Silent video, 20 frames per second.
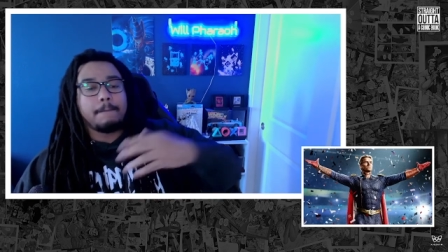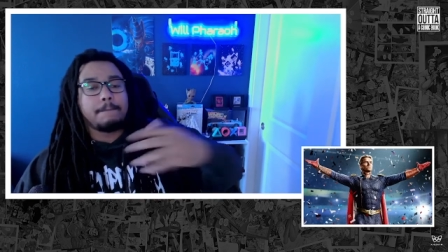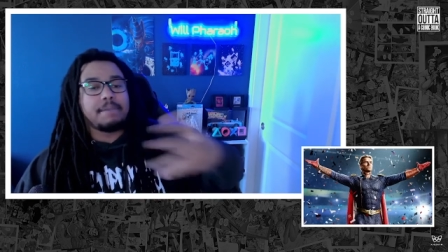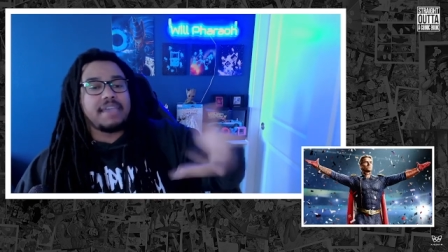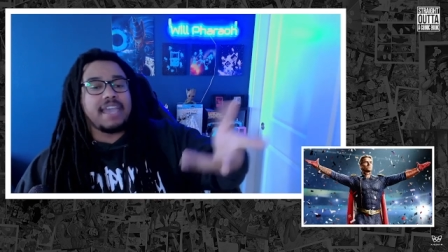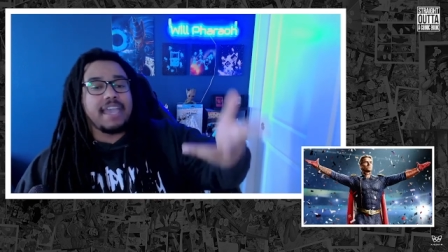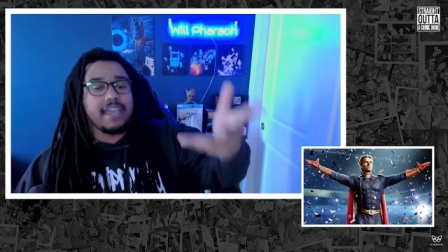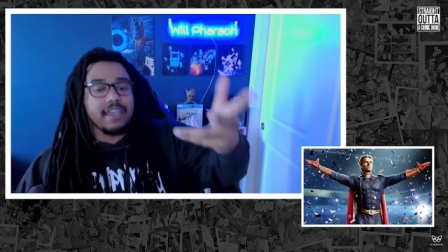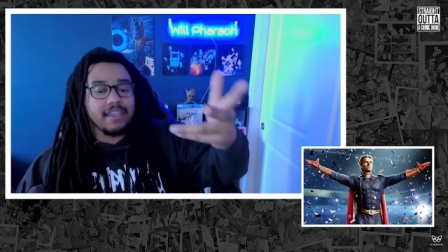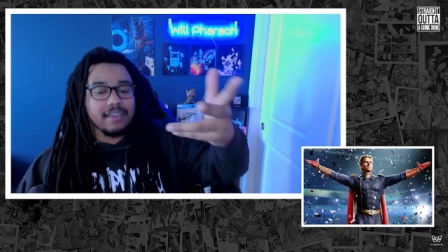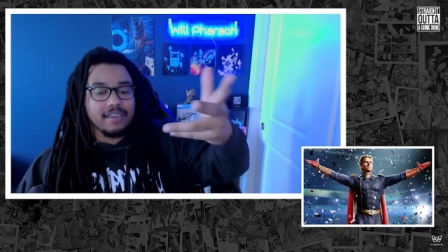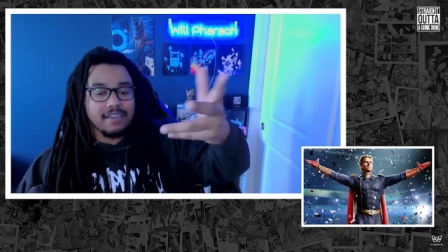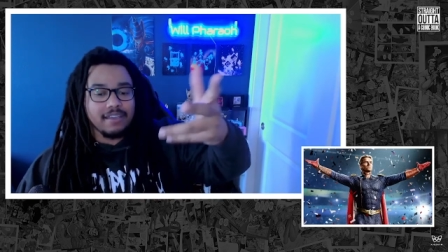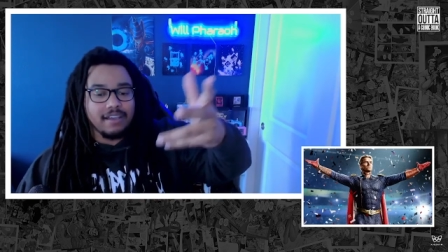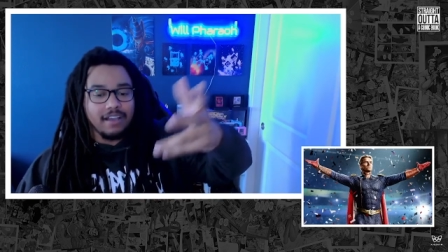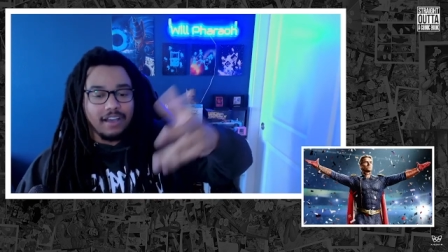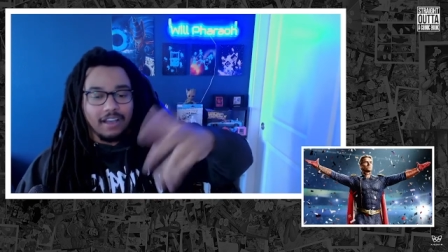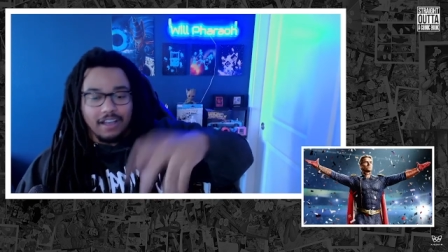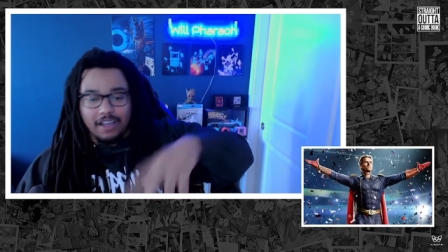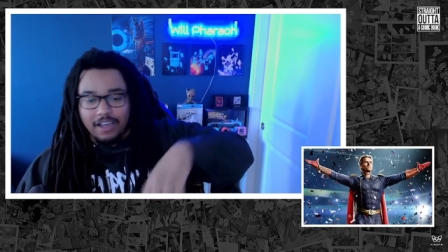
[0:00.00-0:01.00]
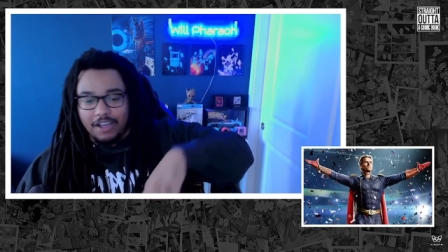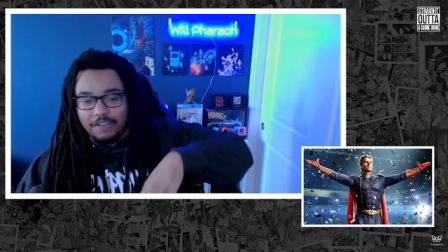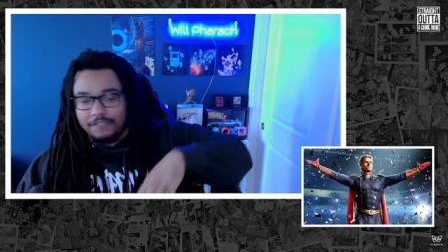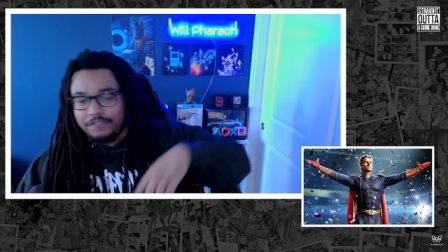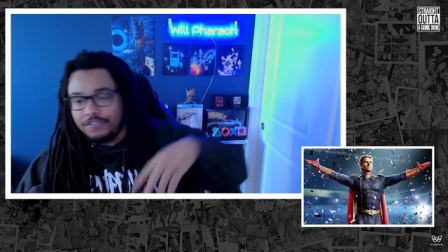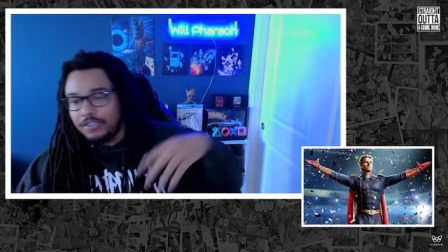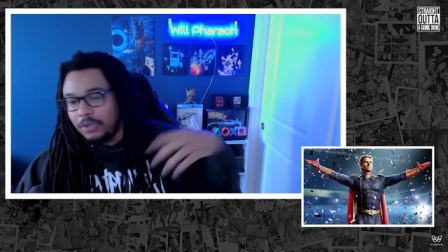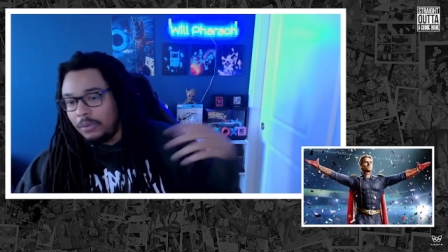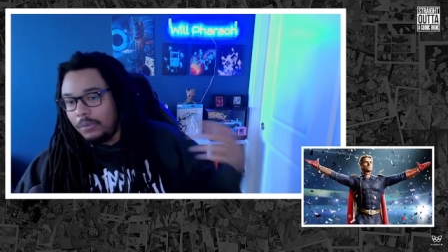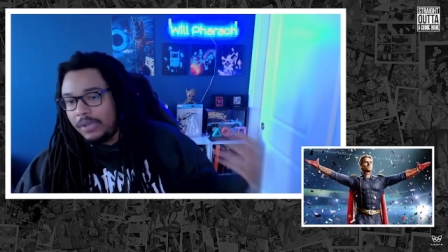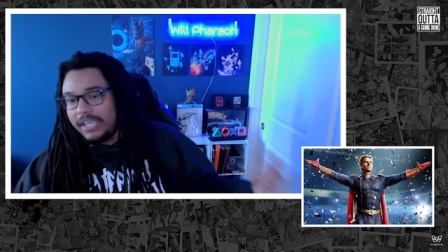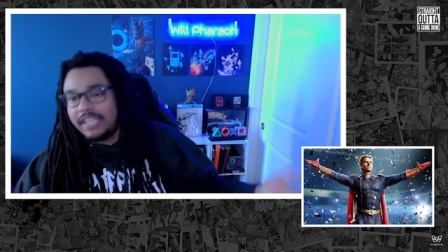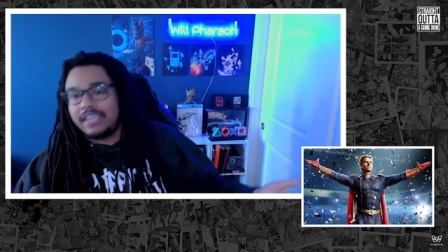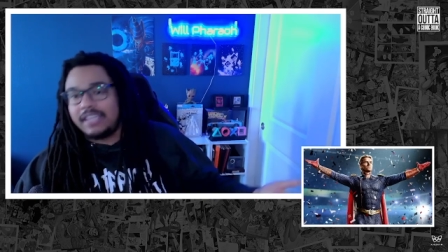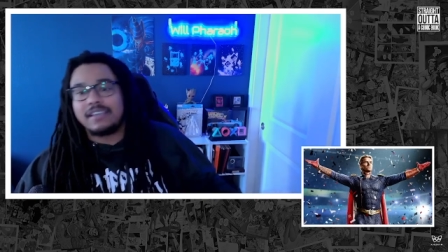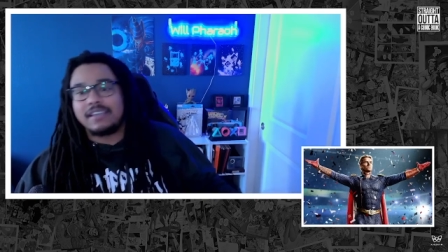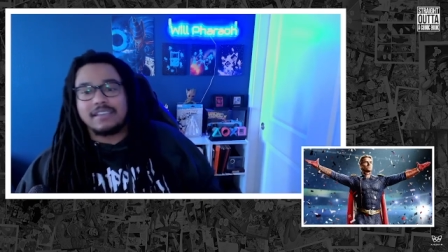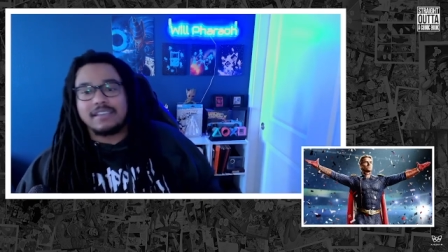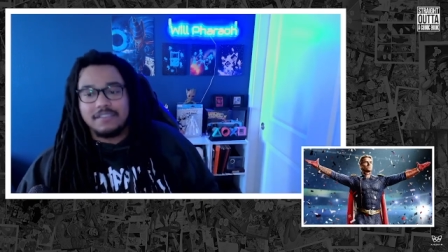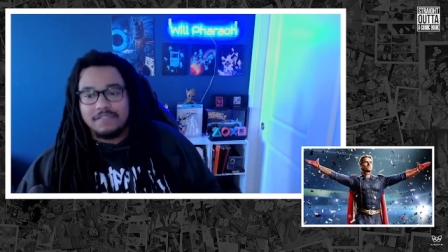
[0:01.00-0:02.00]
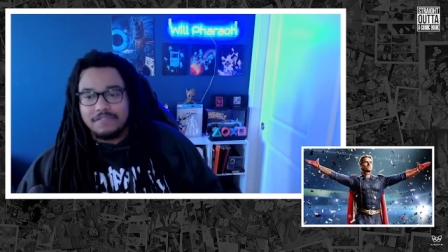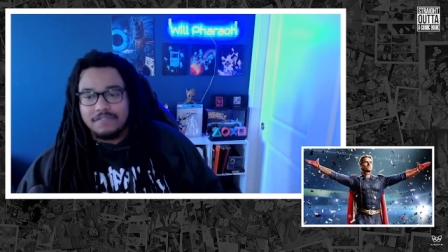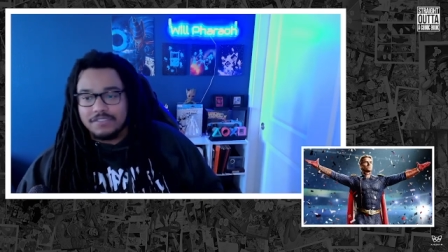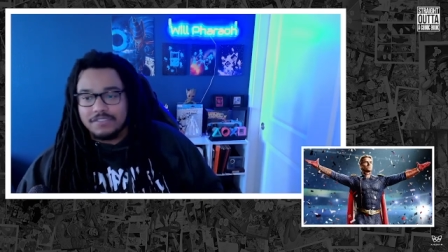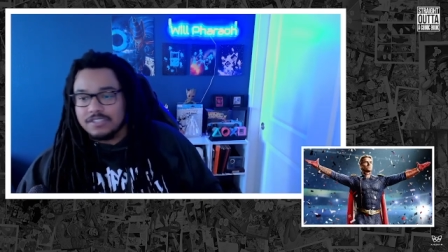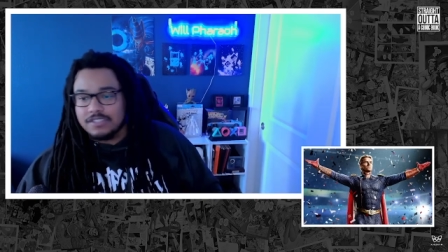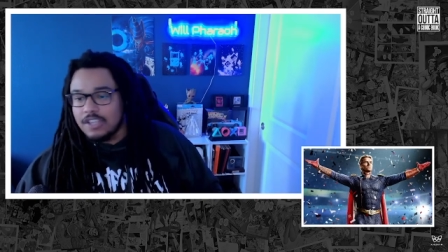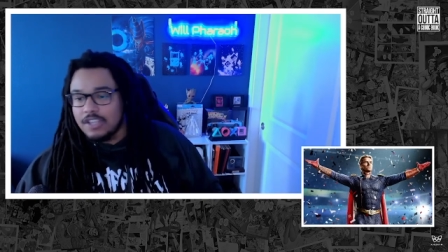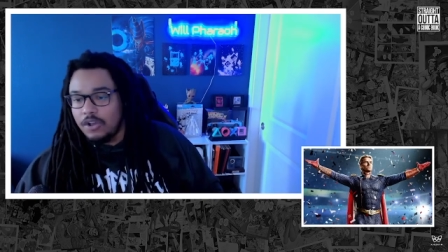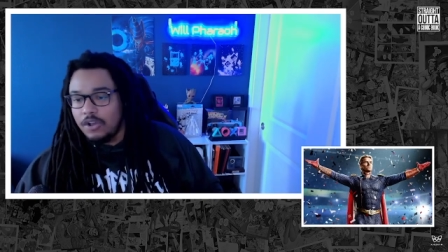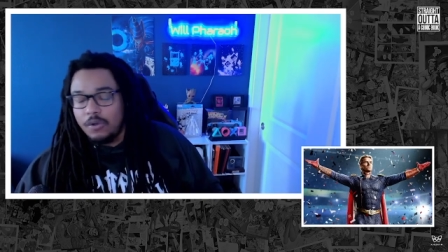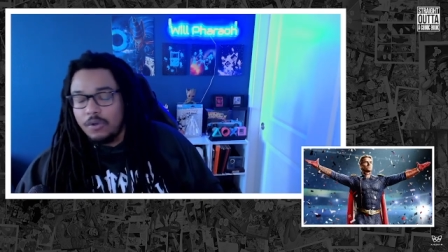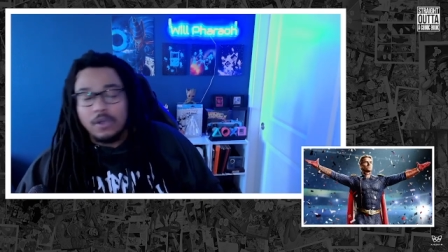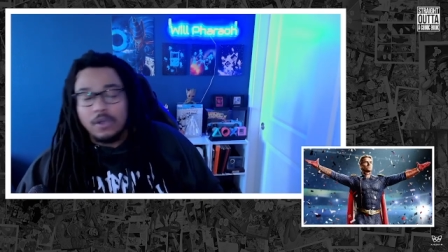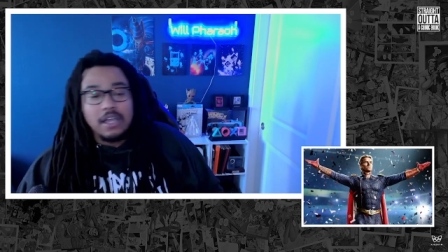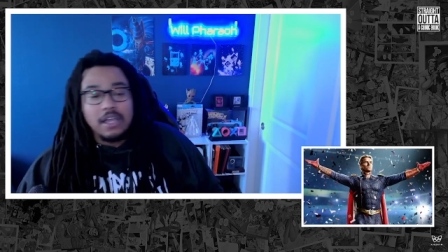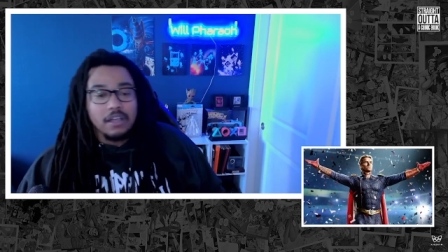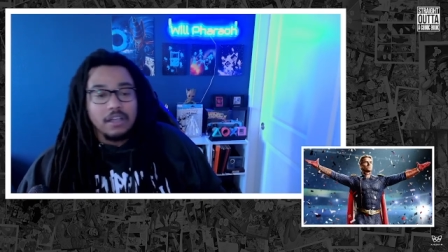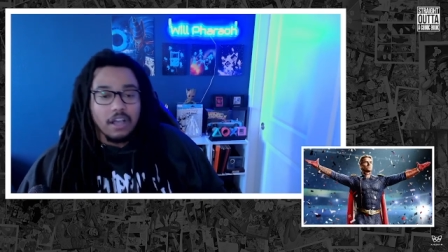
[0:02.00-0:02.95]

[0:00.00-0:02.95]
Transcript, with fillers: pick of the week. So.